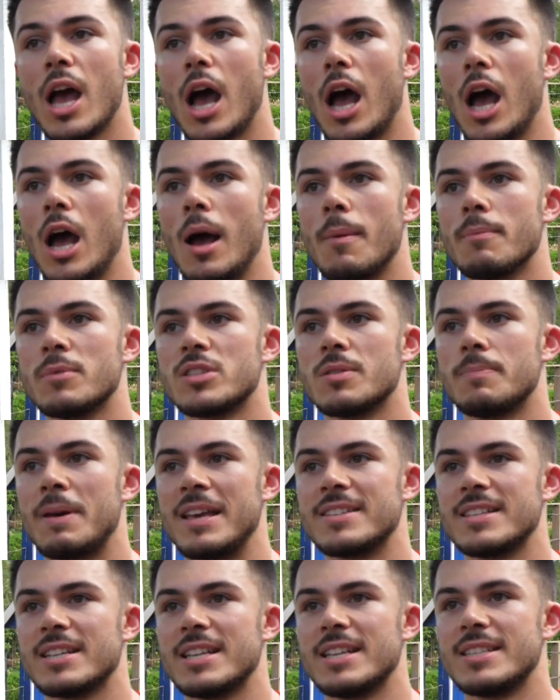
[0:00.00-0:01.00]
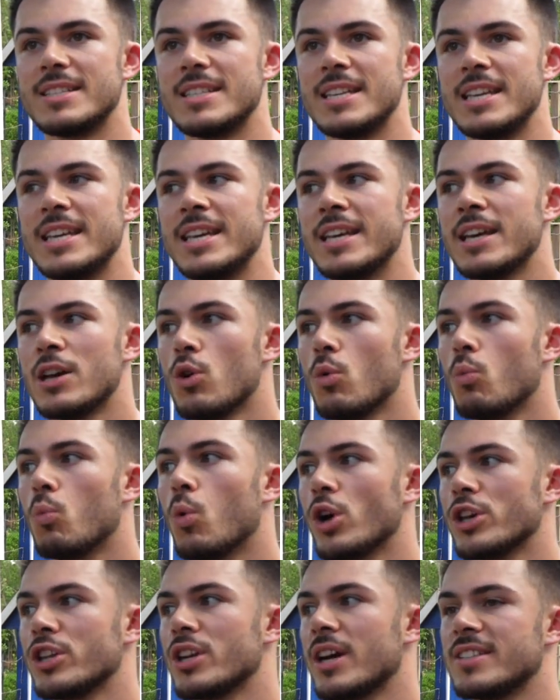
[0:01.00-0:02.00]
to basically see
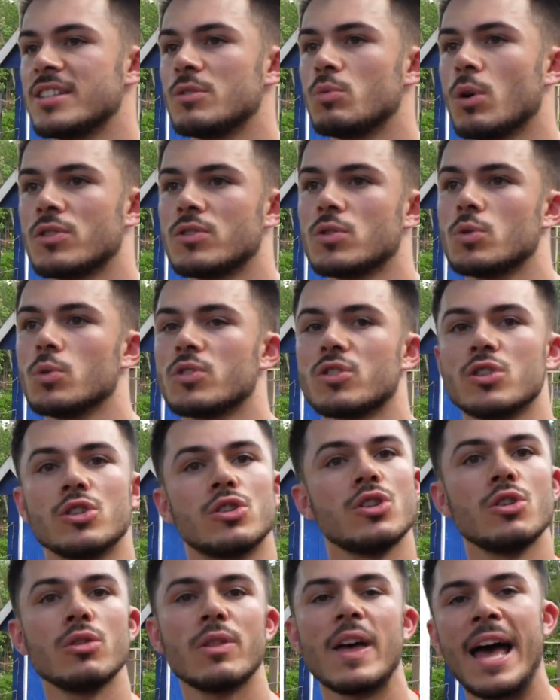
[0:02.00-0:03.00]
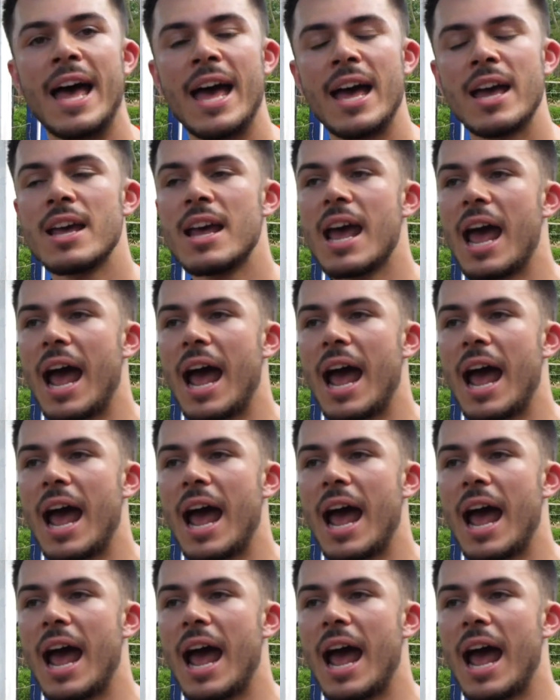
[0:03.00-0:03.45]
what United World Schools could do there,